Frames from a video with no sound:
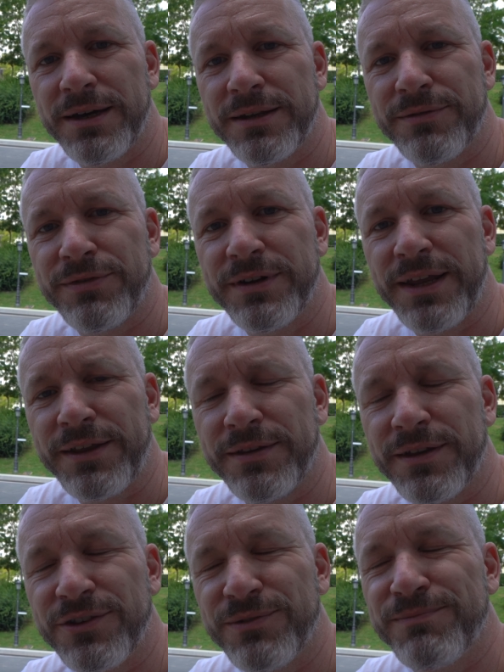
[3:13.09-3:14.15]
different
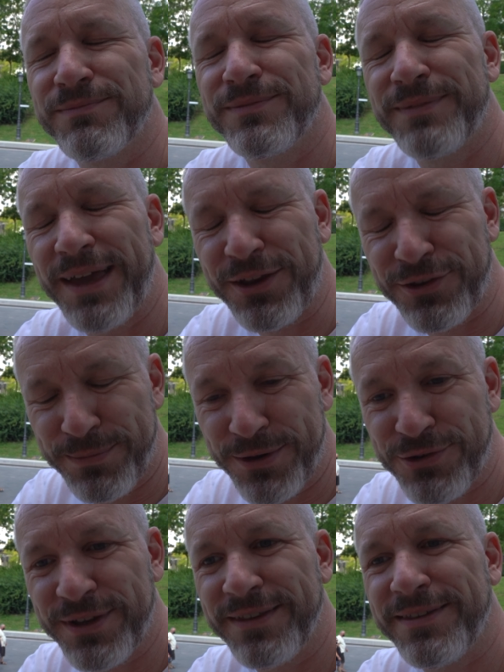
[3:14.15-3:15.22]

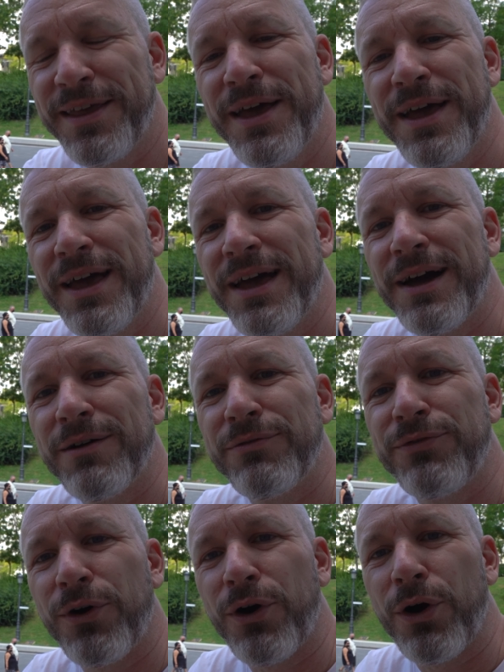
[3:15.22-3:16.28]
exhibitions
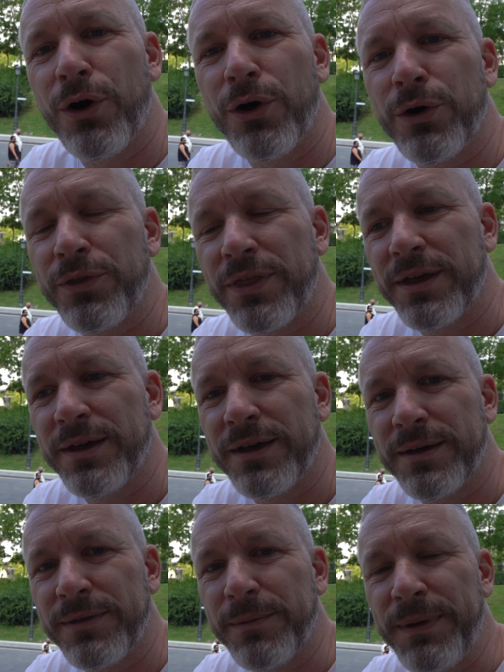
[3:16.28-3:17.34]
for all
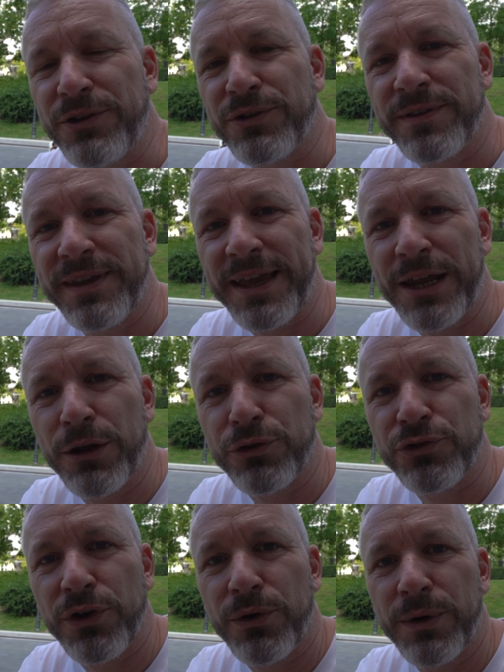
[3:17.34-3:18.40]
the pictures they cannot
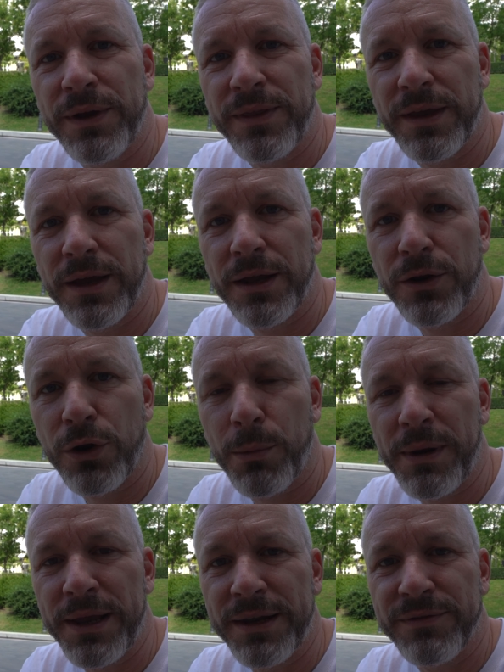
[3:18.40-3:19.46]
show in the
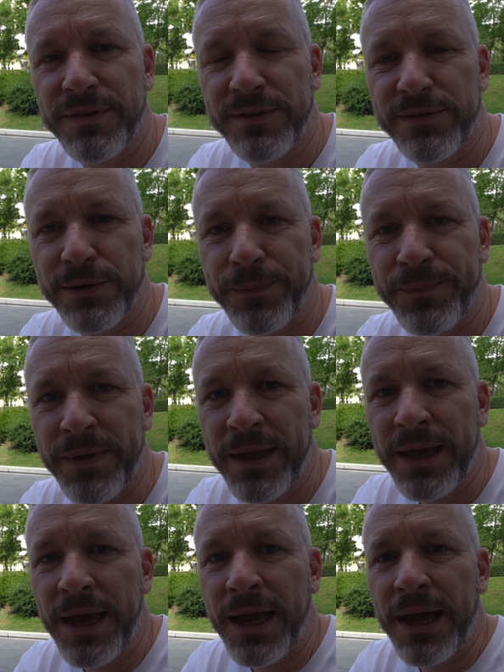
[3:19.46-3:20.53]
normal Edificio.
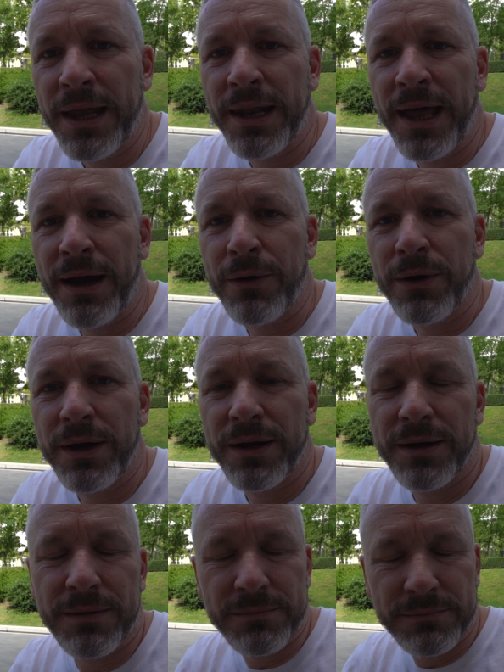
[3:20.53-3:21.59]
Now
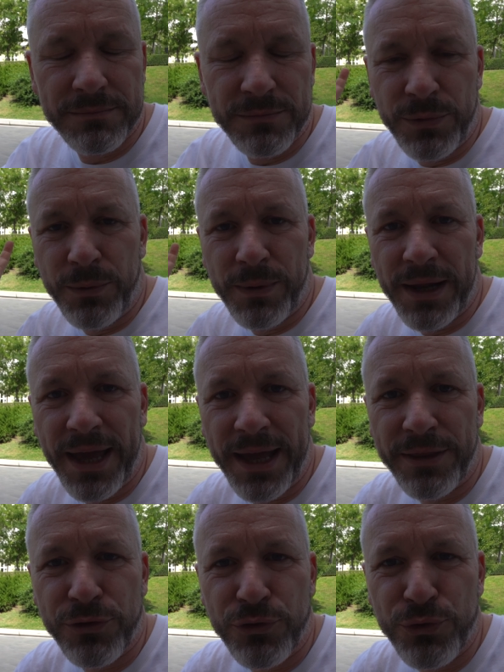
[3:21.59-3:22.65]
we will head
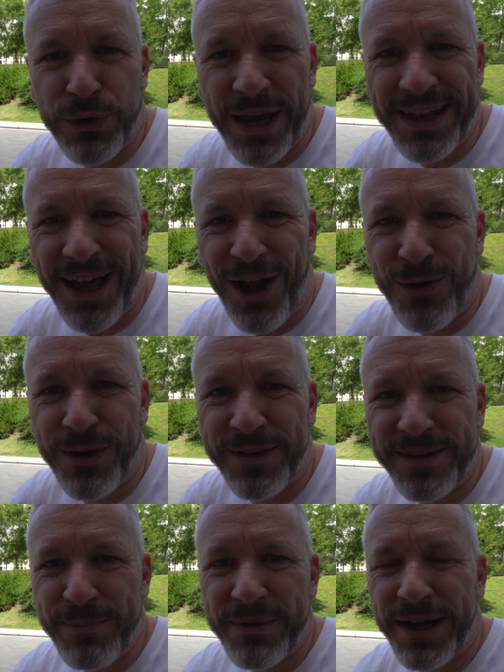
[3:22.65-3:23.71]
to get our
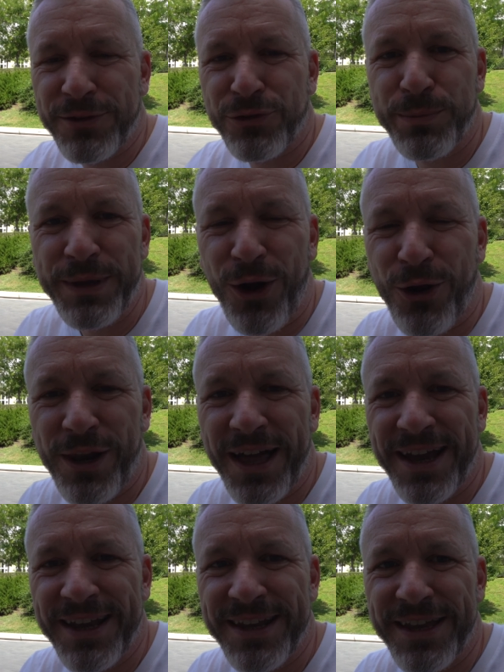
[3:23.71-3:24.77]
SIM card to be
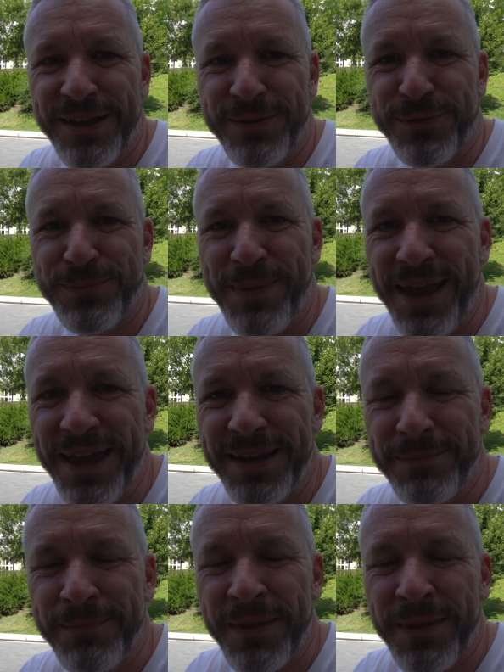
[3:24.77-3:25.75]
online in Spain,